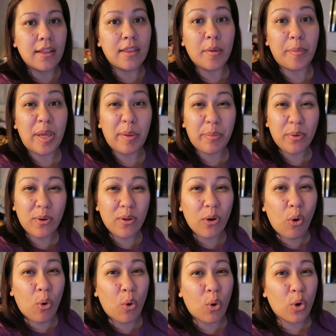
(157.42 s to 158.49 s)
the
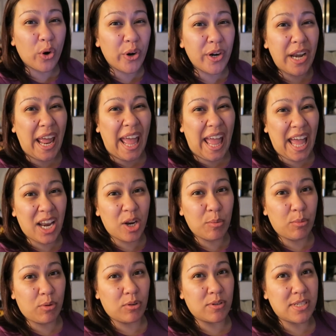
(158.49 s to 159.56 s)
people hoard
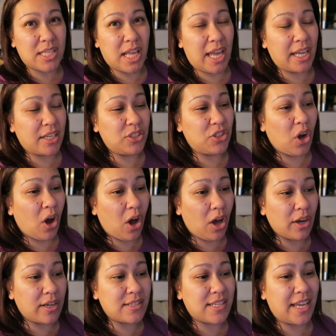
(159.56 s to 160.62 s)
animals like
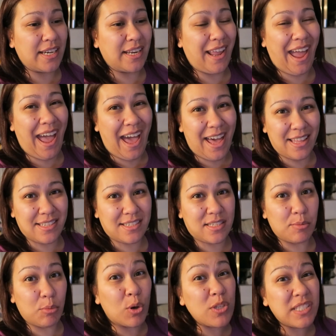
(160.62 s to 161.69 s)
dogs and cats,
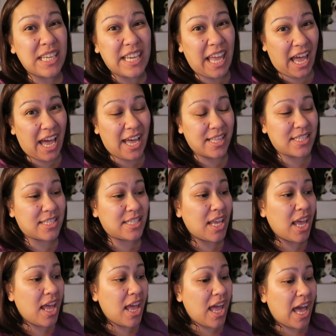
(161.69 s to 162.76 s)
mostly cats.
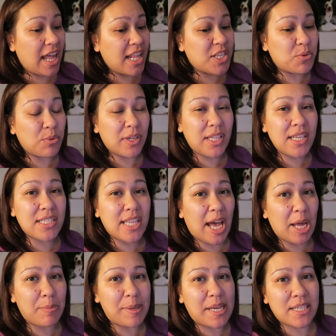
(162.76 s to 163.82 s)
And it's really
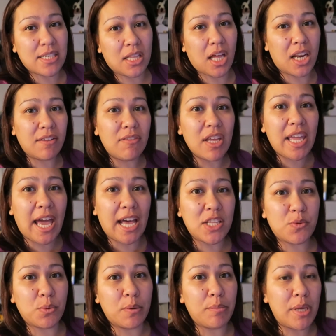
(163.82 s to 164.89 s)
sad because a lot of the
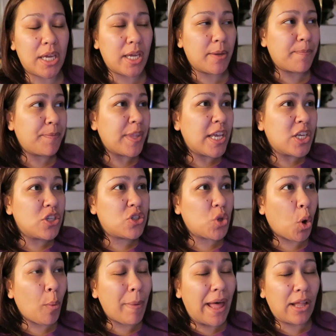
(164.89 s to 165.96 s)
cats will be
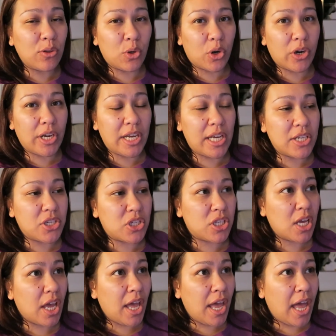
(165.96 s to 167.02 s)
so
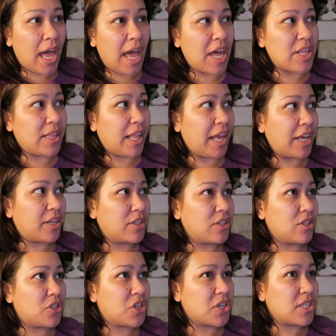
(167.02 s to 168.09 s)
malnourished and like
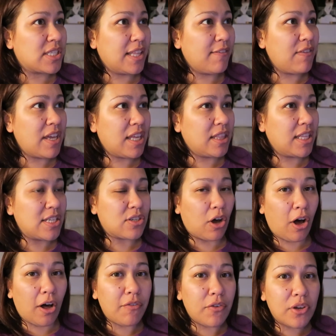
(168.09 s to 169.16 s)
just living in these
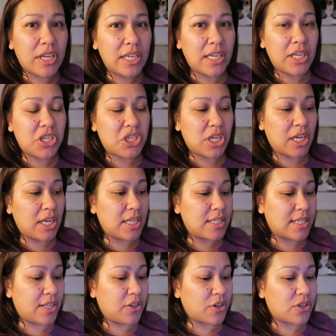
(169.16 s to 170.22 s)
awful
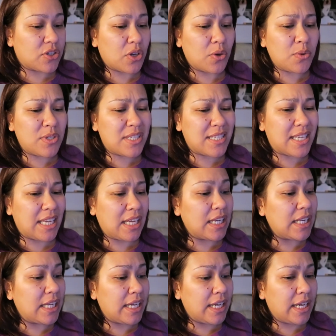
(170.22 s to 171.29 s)
conditions, and they're so
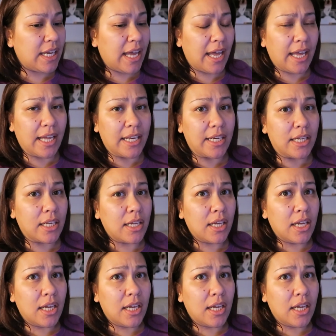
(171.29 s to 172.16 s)
skinny and